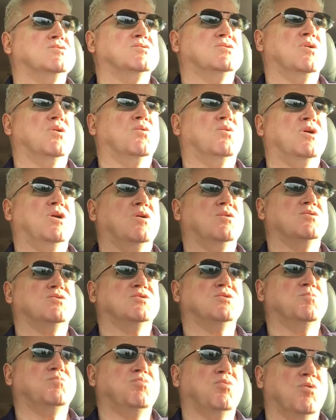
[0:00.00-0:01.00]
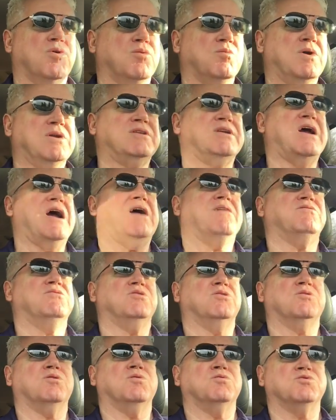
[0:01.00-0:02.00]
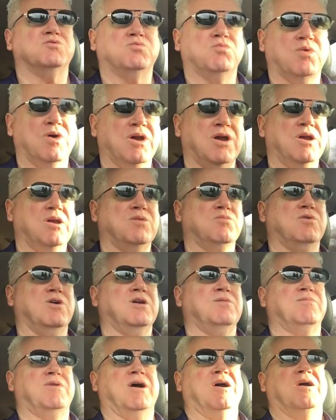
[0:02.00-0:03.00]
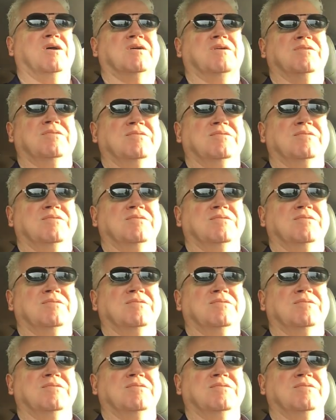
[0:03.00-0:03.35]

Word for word: so here's the Portway Tavern that goes way, way back.